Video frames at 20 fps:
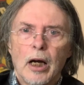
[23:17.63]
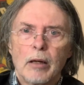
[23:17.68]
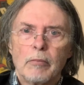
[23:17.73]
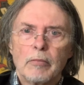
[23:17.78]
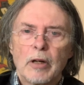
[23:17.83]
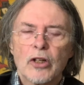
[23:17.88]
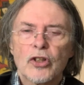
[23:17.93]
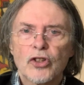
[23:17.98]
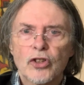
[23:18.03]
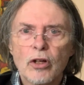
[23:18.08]

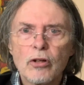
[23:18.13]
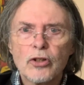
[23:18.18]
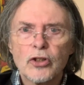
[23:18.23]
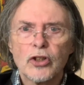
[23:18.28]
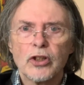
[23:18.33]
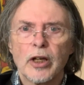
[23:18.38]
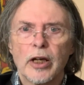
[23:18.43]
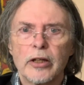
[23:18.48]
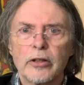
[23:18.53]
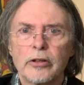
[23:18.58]

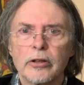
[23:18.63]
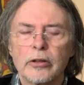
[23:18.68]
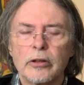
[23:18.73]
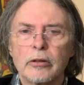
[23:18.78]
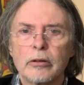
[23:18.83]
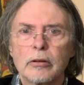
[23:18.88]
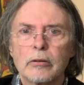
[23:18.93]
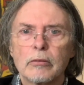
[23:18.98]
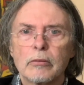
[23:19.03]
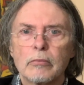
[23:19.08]
associated
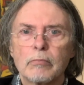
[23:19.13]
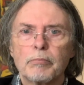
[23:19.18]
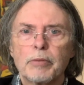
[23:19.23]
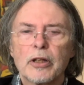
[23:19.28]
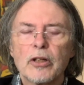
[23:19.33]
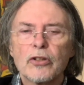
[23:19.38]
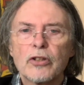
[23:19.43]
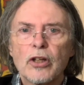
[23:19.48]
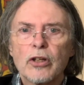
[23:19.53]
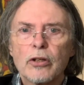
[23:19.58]

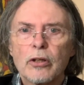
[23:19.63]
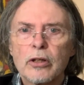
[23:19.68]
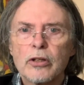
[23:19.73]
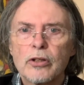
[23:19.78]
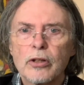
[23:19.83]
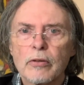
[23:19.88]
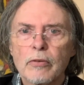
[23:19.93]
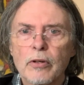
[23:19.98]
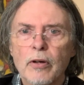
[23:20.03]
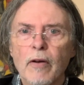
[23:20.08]
because
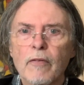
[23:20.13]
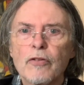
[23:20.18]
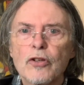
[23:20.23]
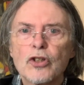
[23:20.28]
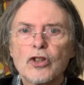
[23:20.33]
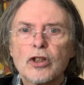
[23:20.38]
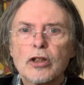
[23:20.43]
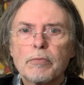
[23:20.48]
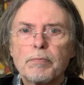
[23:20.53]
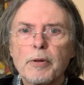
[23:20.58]
of the
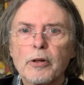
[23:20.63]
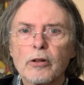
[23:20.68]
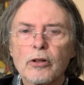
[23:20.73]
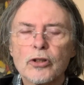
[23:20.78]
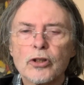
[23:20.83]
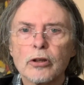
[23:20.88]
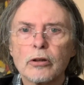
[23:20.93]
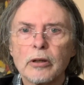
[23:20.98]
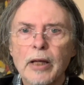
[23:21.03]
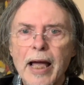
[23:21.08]

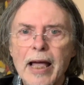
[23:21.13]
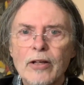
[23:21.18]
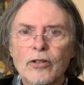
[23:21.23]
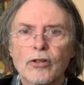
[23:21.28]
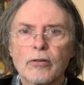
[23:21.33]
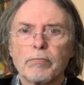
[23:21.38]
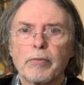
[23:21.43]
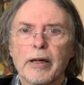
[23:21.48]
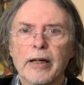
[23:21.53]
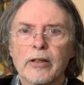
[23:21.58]
spiritual
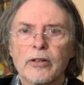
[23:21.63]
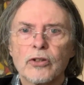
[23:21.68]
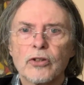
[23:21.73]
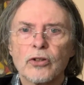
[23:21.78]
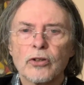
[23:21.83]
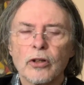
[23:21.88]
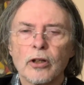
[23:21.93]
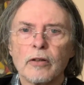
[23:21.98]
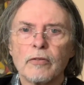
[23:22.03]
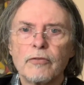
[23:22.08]
aspects
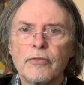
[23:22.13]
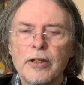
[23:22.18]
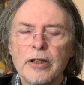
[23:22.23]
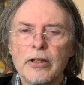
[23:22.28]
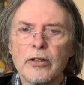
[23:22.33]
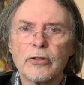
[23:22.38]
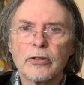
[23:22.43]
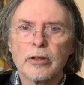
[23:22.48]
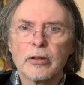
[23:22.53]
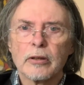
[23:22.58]
of
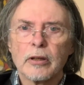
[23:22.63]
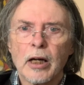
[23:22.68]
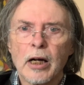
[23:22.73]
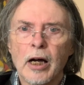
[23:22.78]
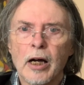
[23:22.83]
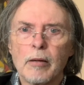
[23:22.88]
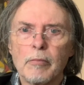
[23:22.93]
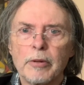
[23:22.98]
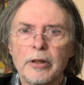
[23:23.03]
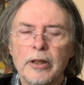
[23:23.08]
these
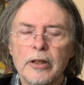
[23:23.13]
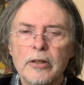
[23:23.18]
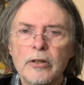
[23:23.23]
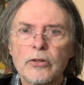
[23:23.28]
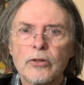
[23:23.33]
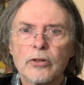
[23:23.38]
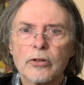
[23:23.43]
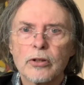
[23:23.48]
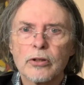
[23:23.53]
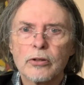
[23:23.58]

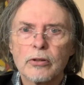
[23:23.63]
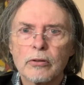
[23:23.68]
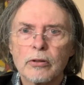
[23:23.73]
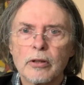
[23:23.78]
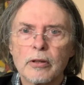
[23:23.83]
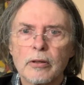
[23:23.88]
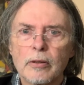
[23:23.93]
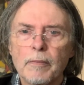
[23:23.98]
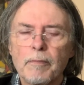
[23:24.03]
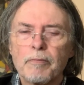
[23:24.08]
harmonies.
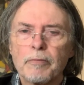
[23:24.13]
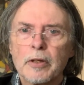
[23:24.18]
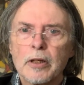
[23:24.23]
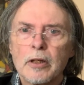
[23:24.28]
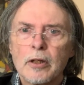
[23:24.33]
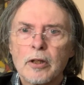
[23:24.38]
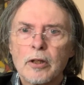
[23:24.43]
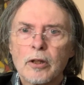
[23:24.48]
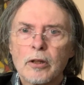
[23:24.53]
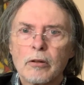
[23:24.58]

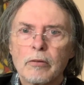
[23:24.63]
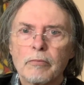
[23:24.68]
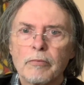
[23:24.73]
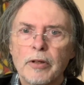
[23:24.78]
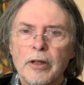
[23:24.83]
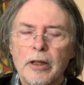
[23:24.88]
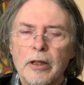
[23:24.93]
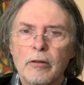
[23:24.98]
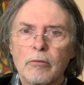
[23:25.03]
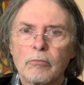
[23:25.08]

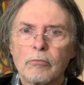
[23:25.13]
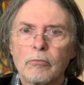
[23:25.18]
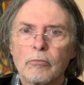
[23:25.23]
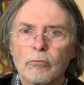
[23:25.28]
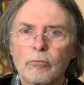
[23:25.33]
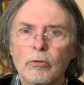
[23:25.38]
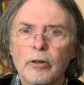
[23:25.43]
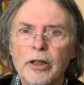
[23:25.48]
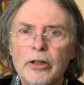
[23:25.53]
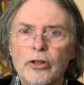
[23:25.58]
The
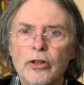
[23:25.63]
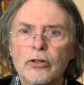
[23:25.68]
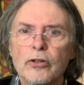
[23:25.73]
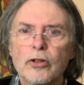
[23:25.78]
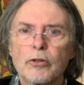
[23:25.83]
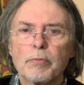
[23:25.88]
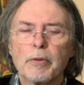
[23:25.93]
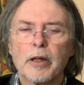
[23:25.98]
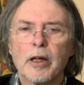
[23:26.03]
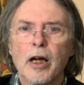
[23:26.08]
religions
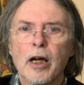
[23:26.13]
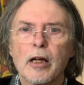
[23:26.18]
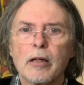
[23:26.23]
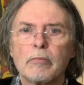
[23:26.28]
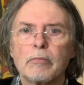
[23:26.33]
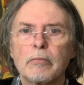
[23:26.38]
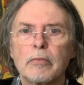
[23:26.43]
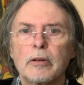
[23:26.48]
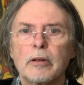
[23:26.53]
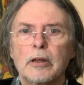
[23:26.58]

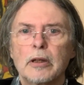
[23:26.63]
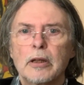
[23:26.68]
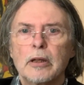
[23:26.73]
become